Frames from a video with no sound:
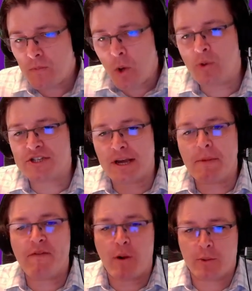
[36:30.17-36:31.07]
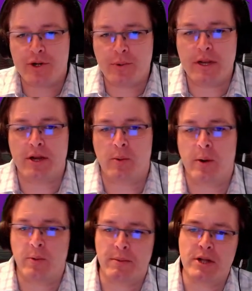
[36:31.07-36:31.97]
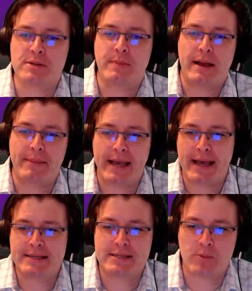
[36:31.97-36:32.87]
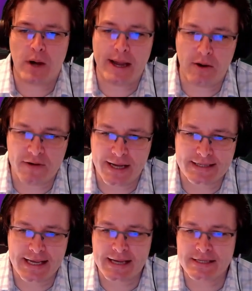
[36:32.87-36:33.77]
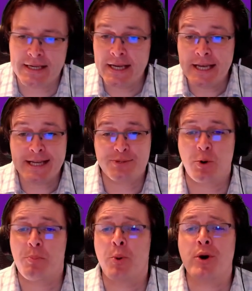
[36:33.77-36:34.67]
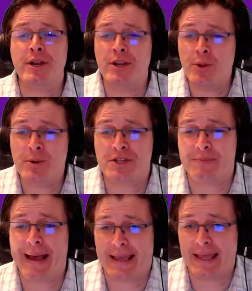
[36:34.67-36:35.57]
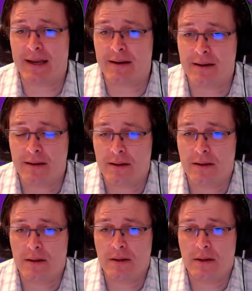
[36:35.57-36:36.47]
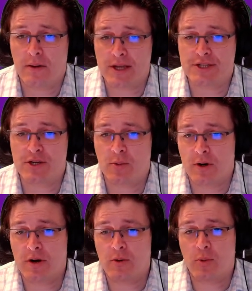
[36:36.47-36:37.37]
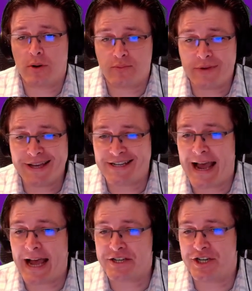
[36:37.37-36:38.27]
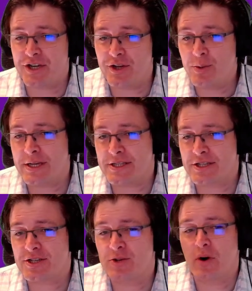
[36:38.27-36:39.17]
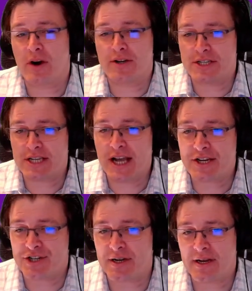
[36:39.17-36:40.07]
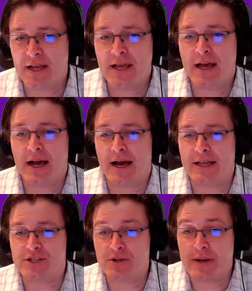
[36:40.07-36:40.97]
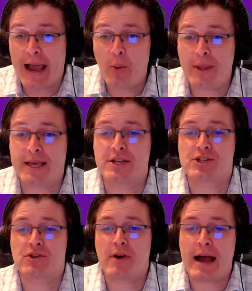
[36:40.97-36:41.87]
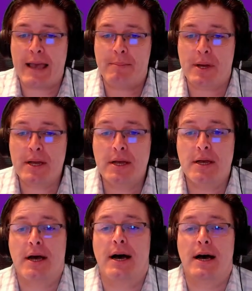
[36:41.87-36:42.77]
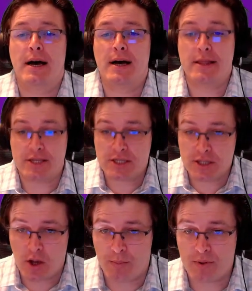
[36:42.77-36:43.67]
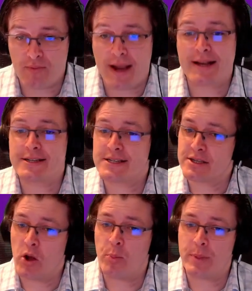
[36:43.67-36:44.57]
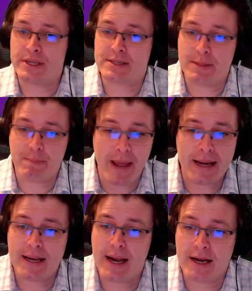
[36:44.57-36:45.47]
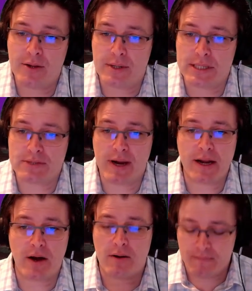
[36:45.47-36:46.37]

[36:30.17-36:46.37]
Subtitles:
Well, some of what we're doing here when we multiply by sy over sx is we're putting units back in. Okay, so we're reattaching units to our discussion, and so now we can describe the slope, right? Because slope is dependent on units, right?